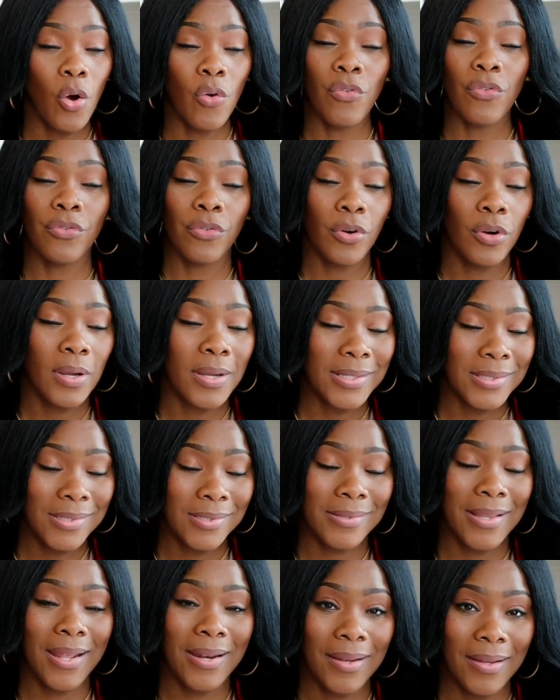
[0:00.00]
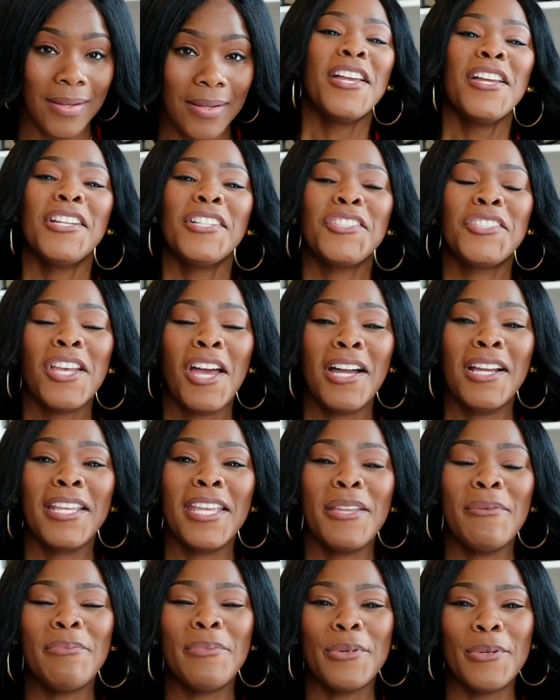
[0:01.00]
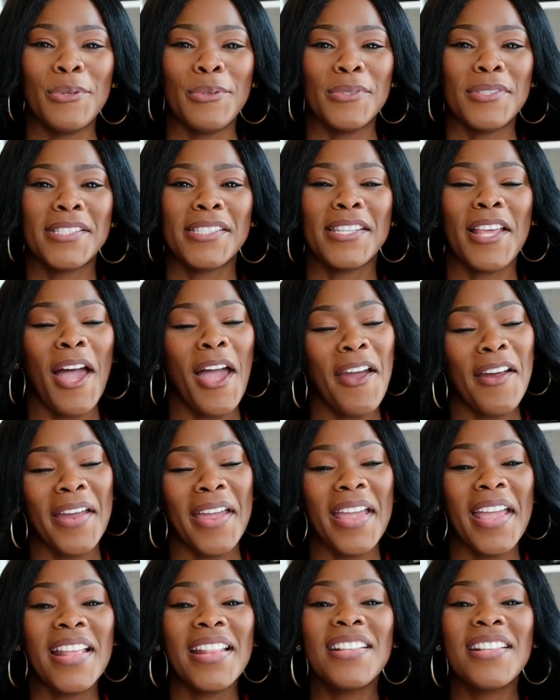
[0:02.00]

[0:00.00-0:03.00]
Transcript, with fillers: overall aesthetic. Chunky boots, all right.